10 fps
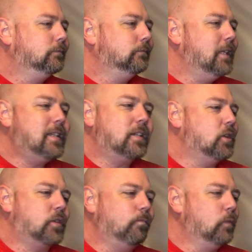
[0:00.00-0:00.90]
This is
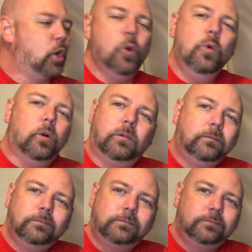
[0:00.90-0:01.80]
just cool,
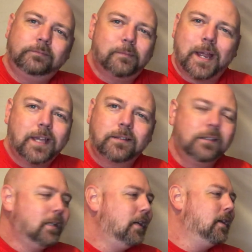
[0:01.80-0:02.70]
man.
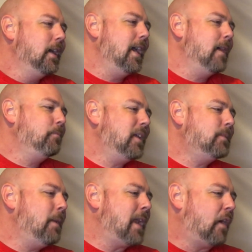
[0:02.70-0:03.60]
And it's
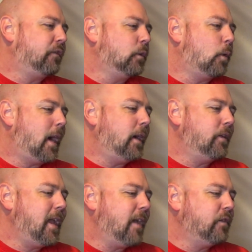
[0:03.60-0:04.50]
been out for a while.
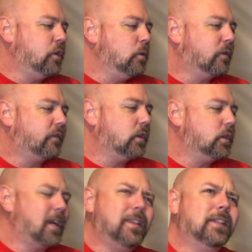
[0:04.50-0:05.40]
They have a newer
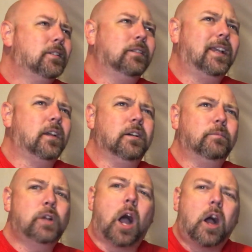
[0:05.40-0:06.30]
version. I think it's like a
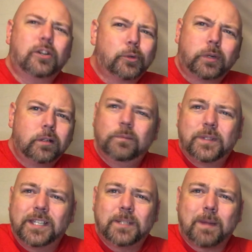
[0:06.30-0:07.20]
Conqueror
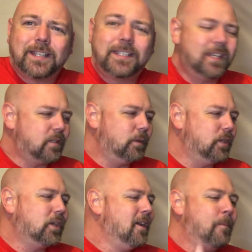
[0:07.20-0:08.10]
6x6,
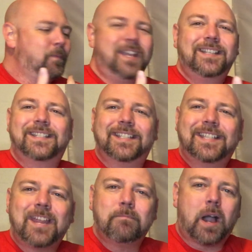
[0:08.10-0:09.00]
which it's the
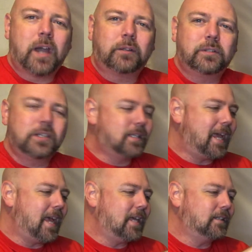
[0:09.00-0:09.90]
same model. It just
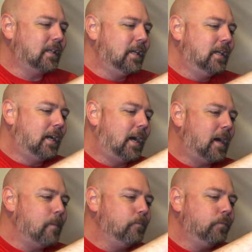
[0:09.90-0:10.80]
has
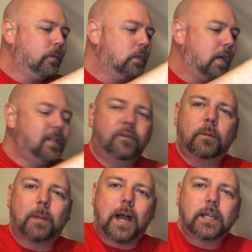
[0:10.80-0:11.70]
a
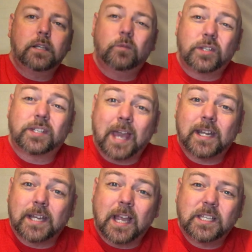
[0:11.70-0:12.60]
different body, which is kind
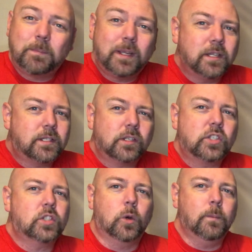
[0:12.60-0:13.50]
of nice because there's
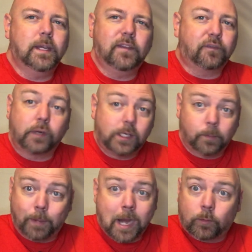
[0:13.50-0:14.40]
so many
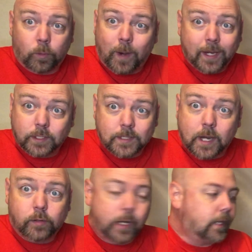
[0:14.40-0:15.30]
freaking power wagons
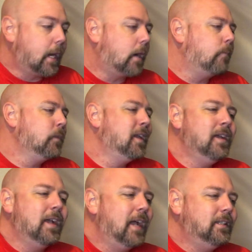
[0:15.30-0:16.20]
out right now.
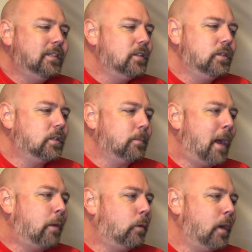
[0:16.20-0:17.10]
And this is just a
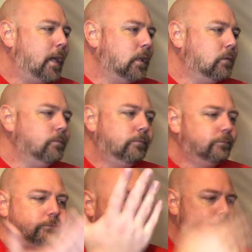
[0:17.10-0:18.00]
power wagon
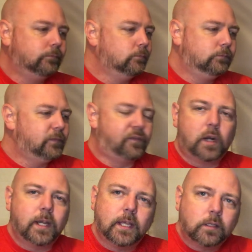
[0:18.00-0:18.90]

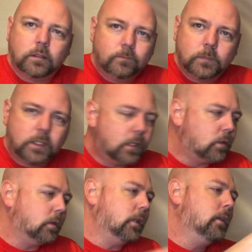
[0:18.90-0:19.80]
front end,
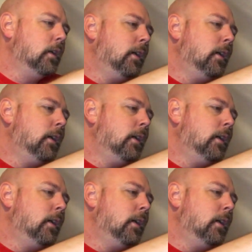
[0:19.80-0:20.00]
essentially.